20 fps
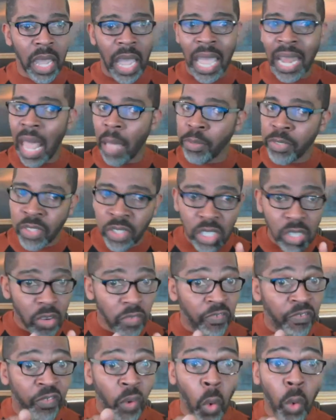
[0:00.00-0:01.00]
And I'm still
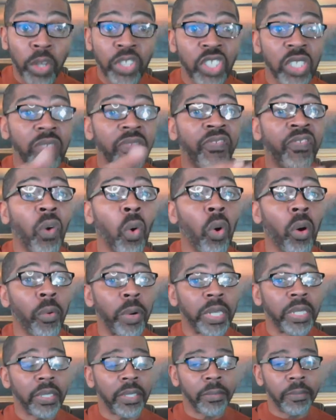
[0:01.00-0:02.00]
forging
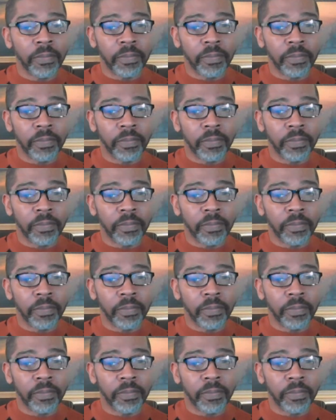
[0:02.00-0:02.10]
forward.